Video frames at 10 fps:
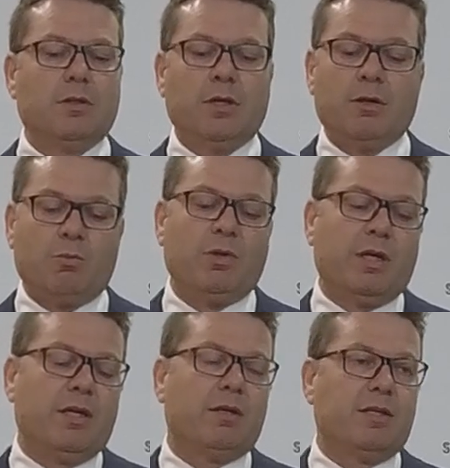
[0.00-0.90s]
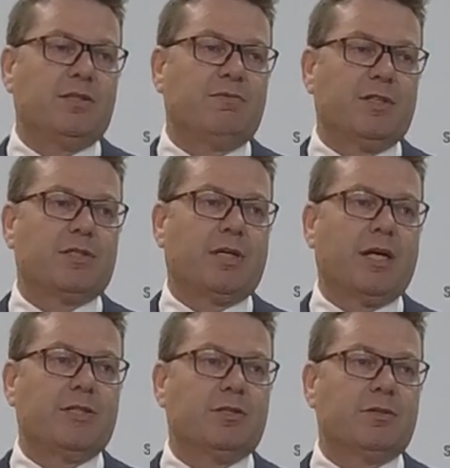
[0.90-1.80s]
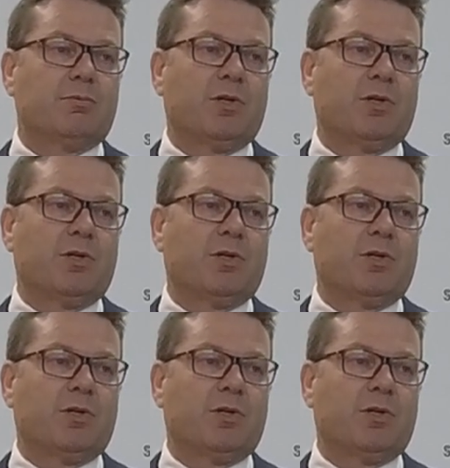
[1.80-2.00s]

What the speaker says: Yeah, with any of these investigations, we